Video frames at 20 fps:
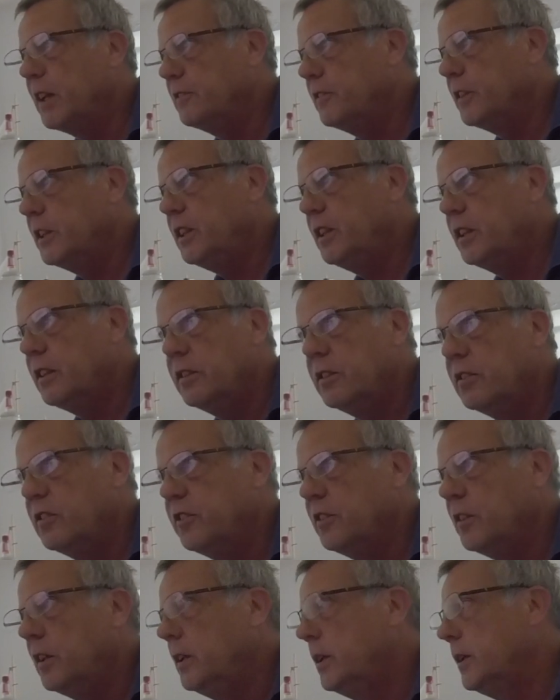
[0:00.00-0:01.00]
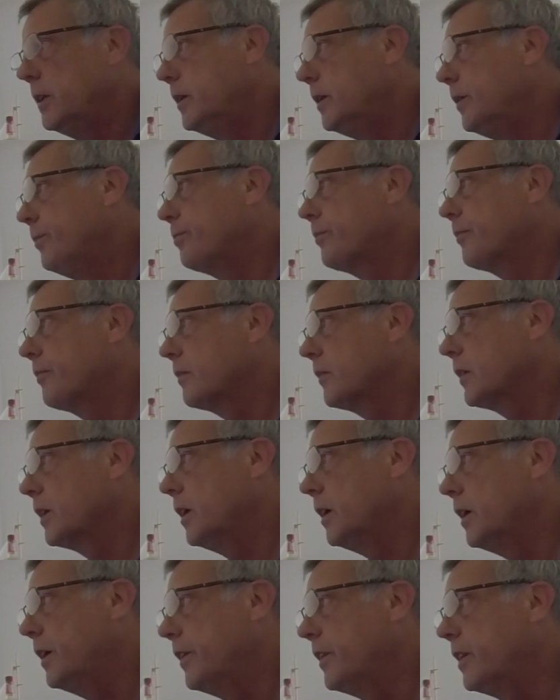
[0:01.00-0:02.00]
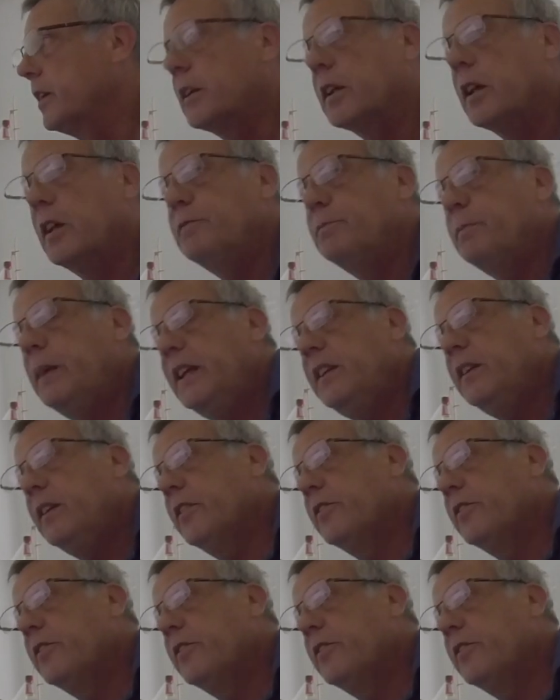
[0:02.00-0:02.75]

videos. I think I've made